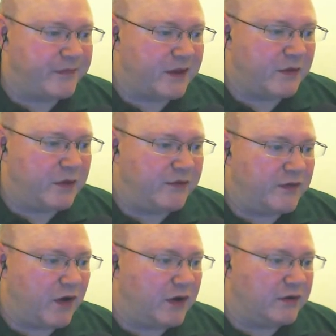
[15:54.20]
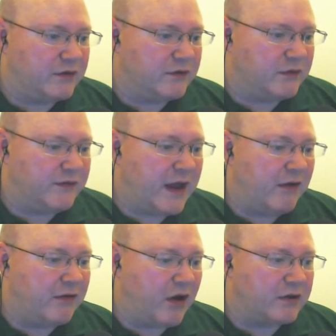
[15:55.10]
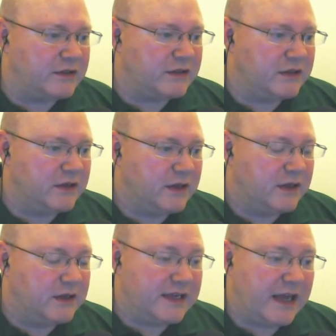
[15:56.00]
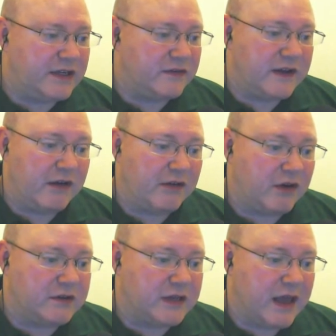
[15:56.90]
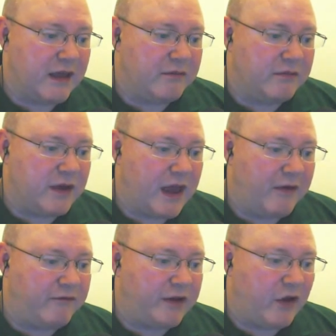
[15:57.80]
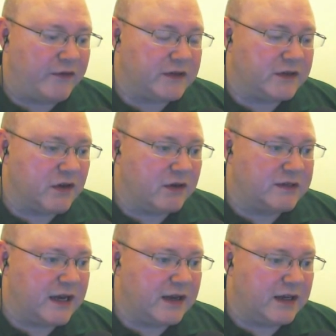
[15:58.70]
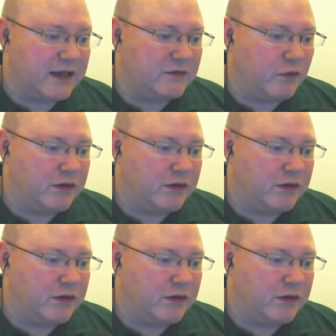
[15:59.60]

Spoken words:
we've now got Sage have now got every office has got at least one